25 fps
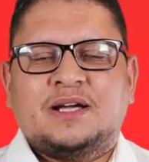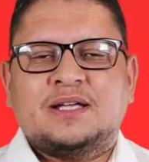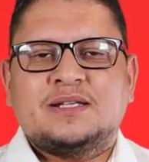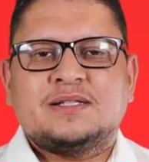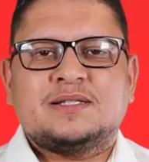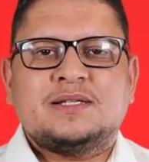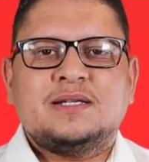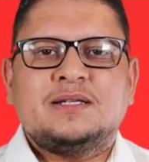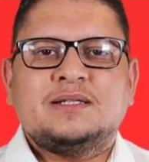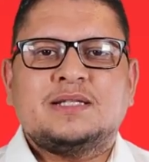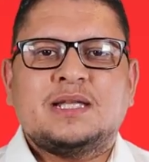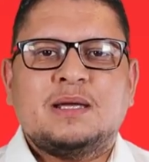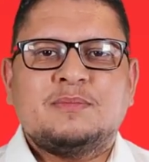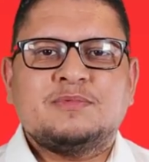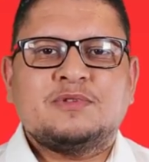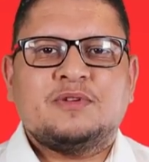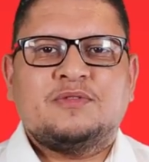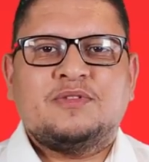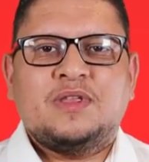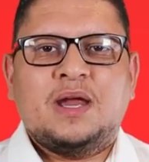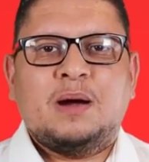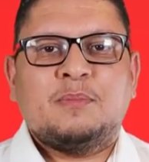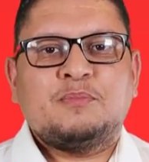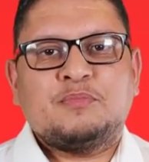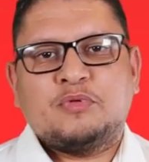I can say in terms
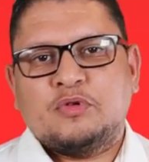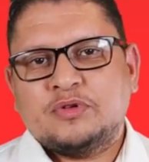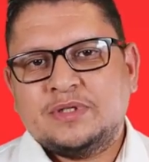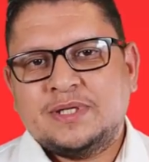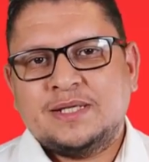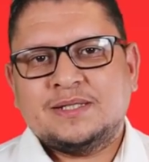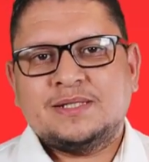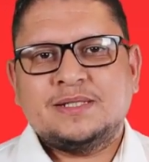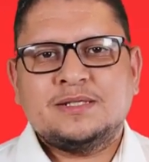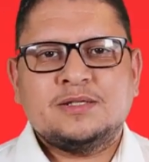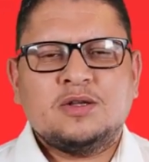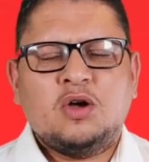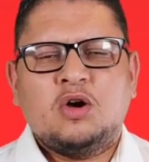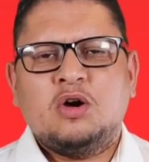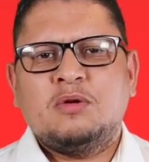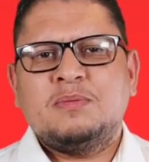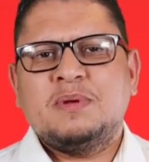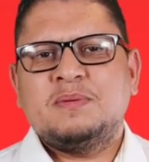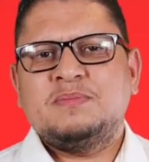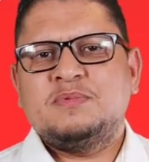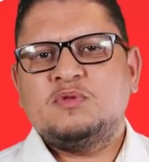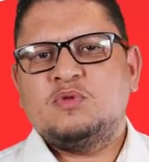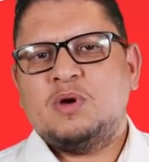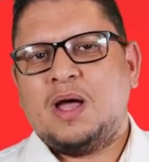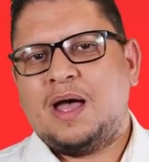of their processes. Oh,
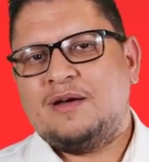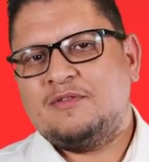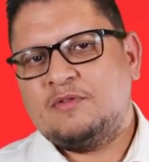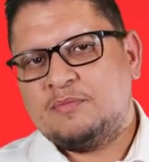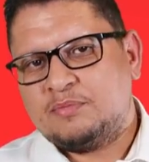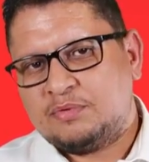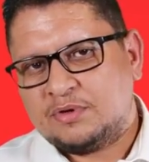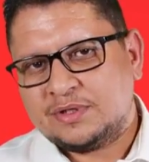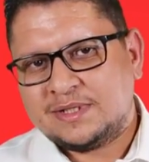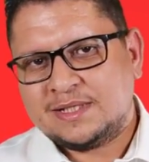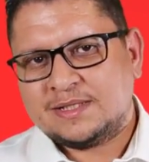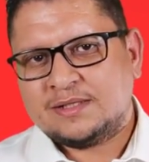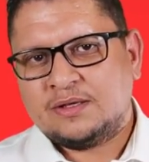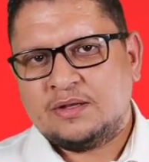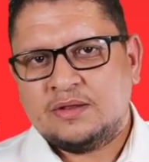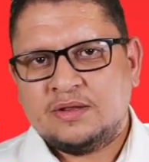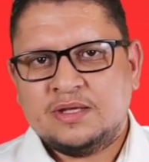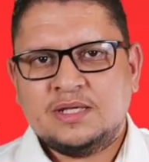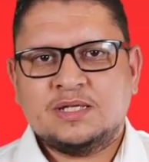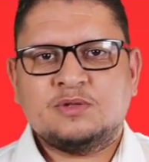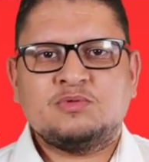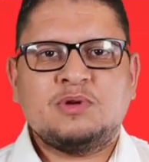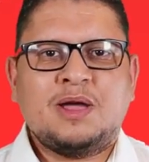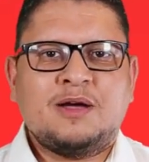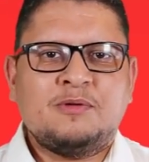maybe we have a process on
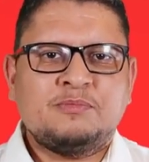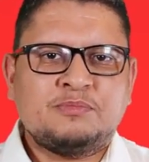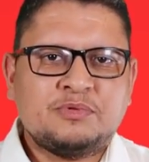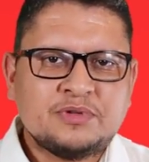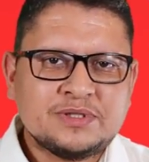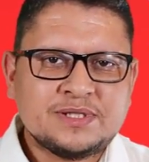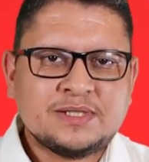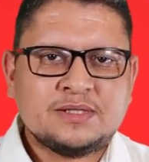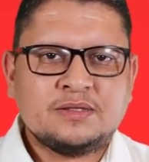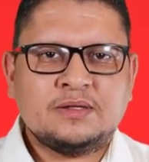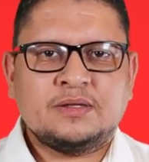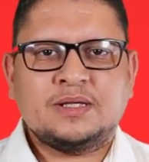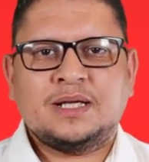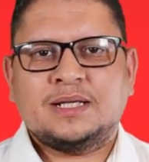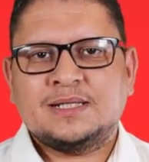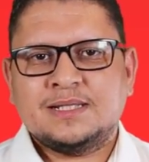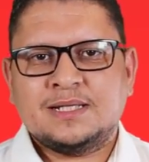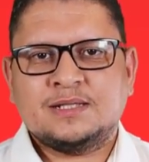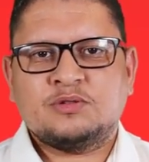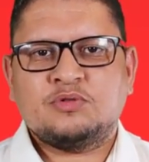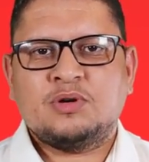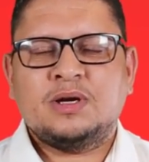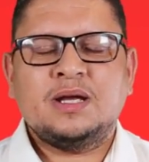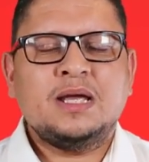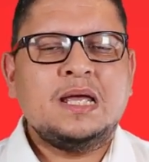this, we have a process on that,
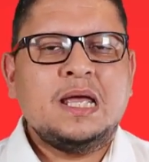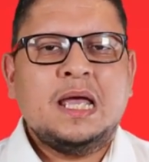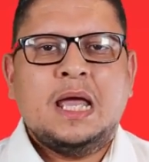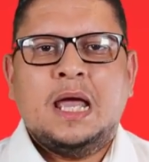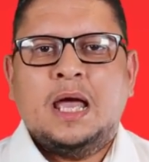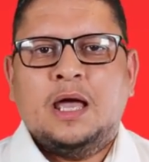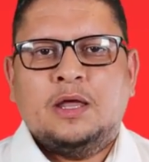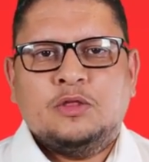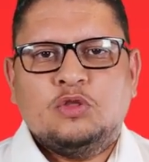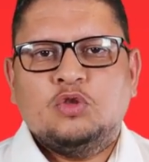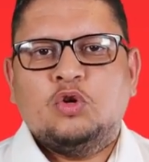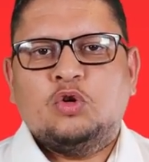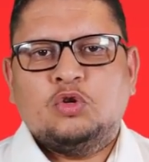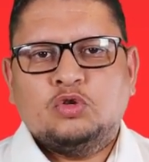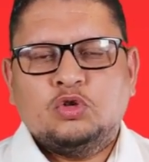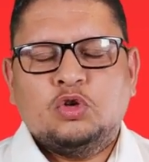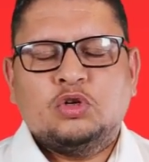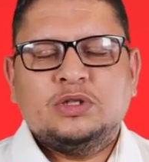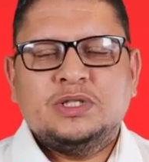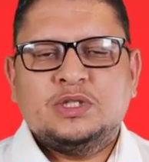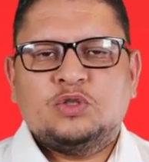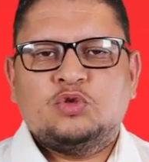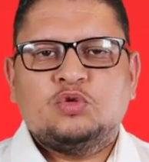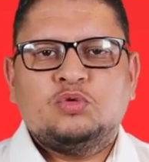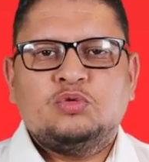etc. No,
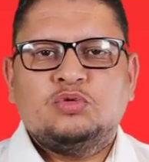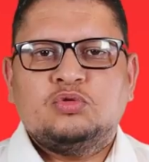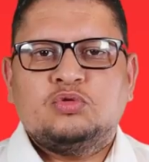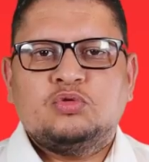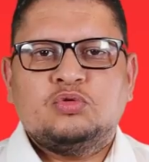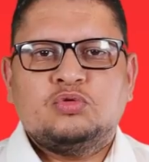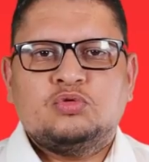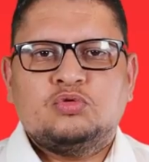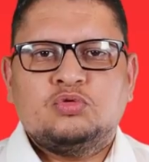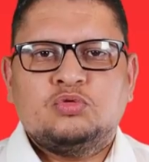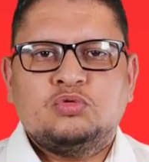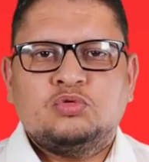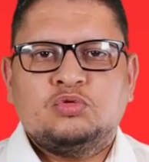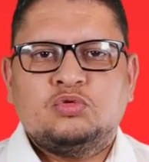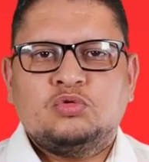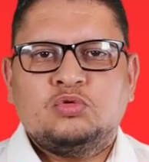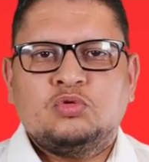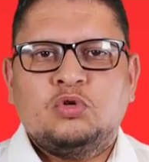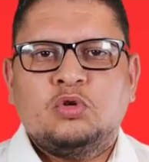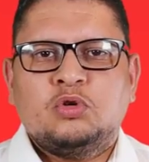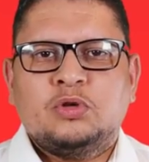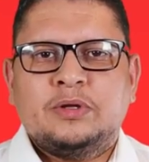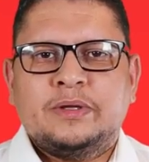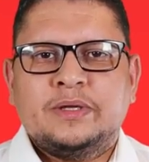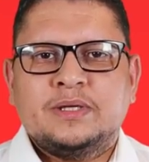no need to to to,
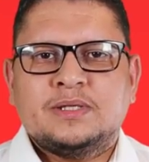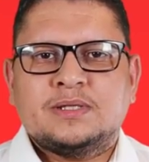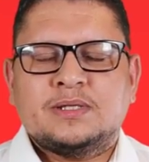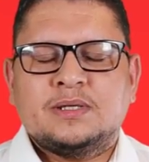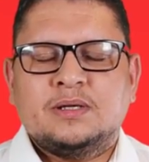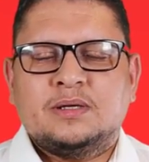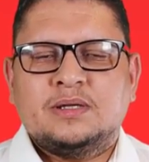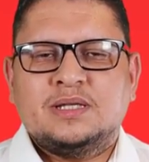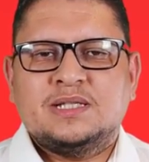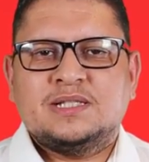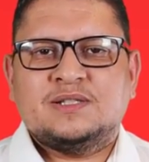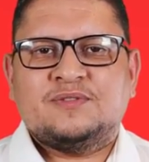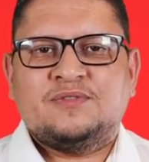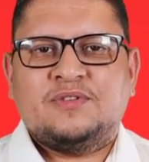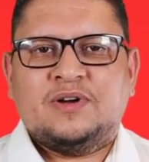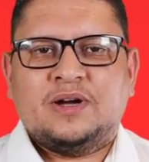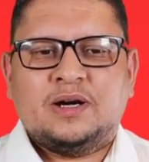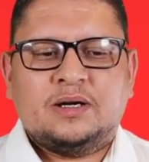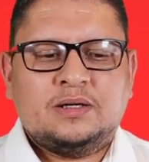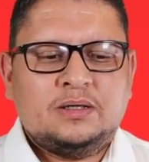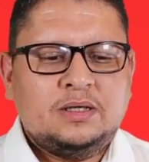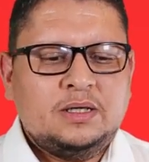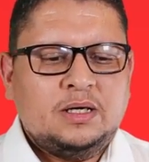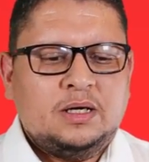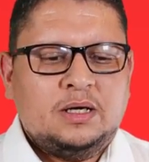to go this uh, this
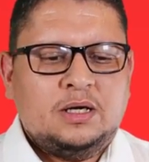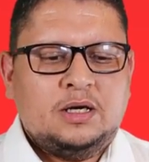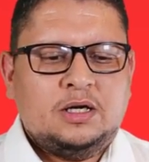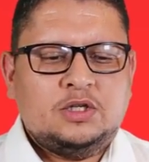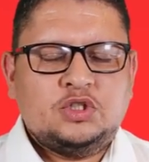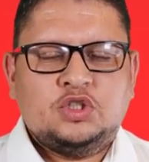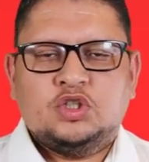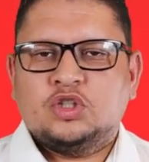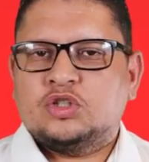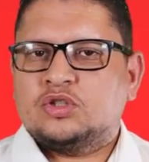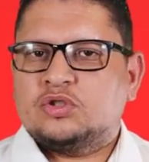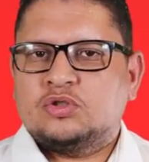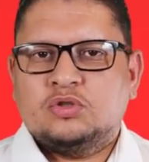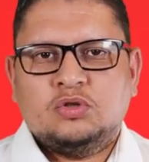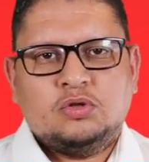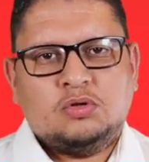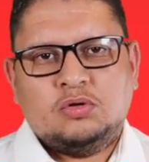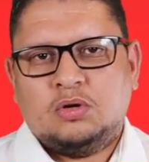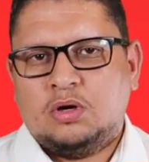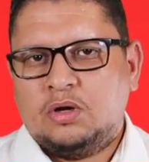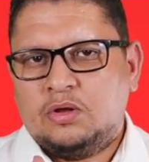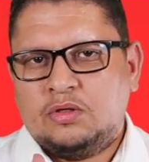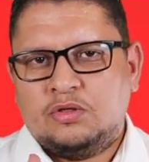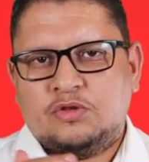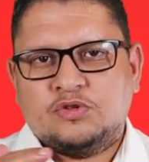far. Uh, just
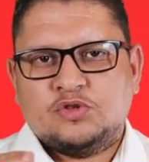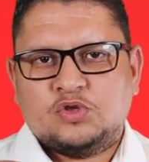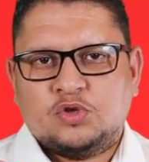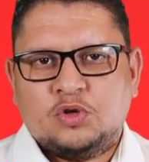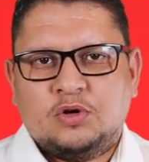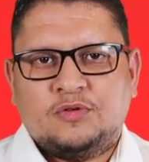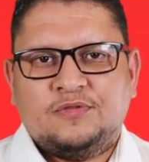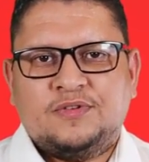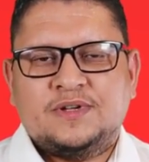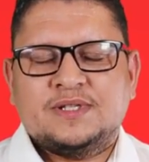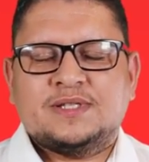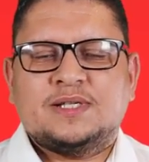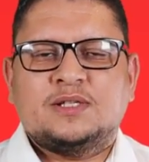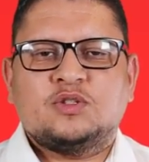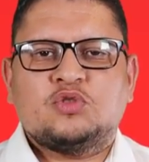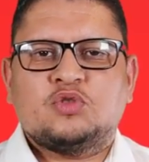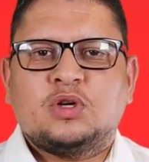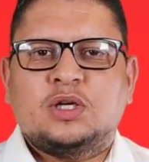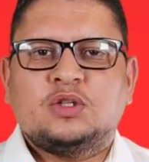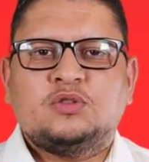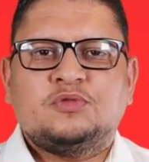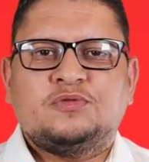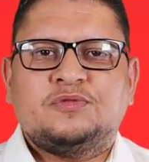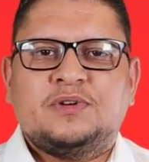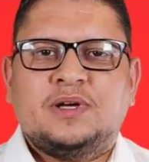go on the surface and
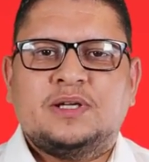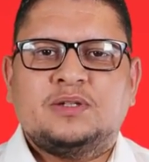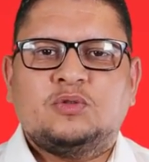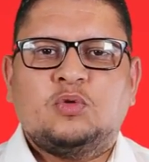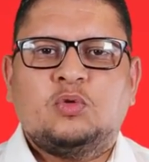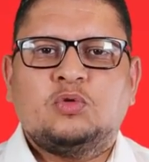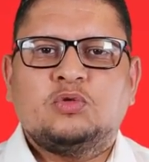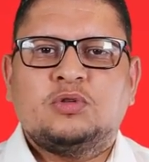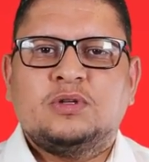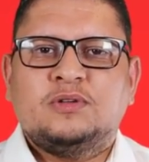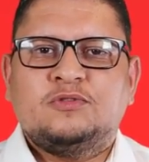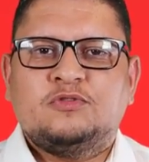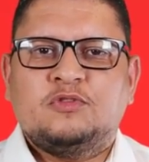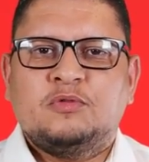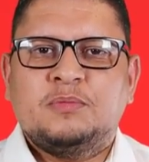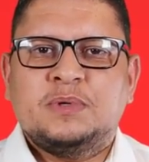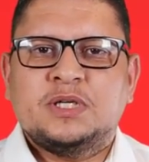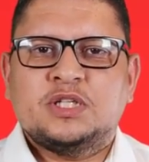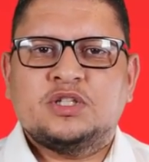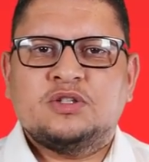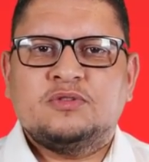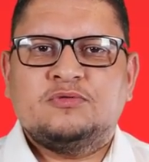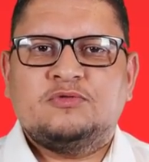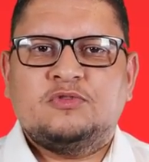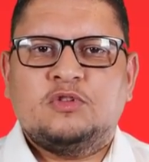try to find all the
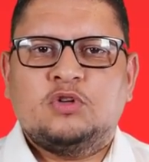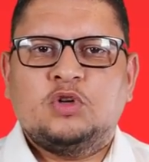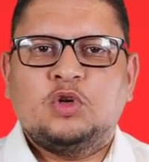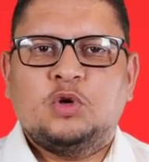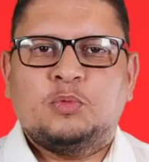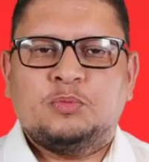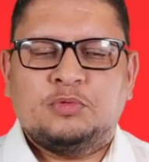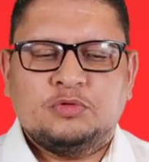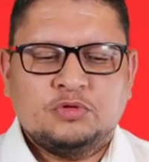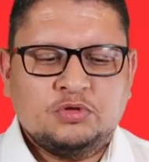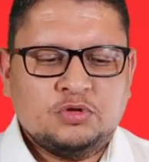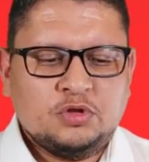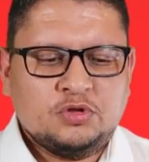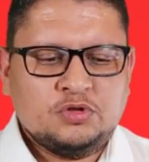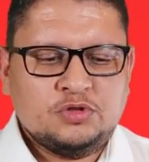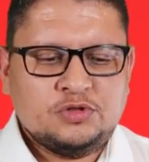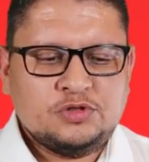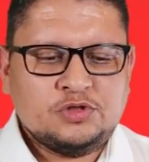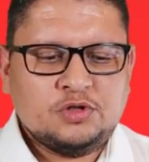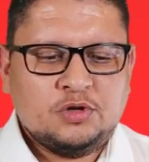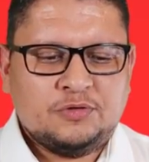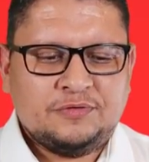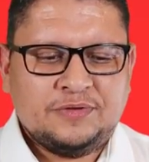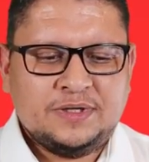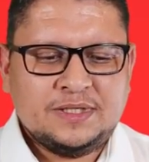information for your product on the
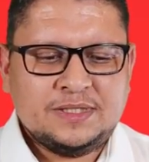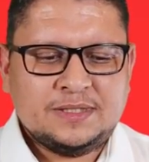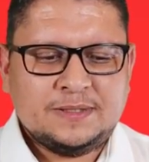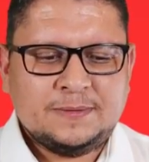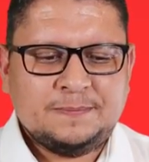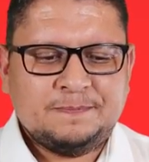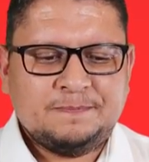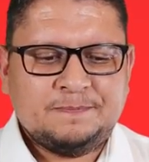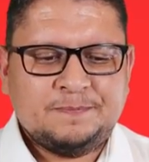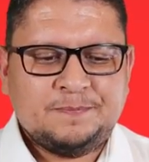surface.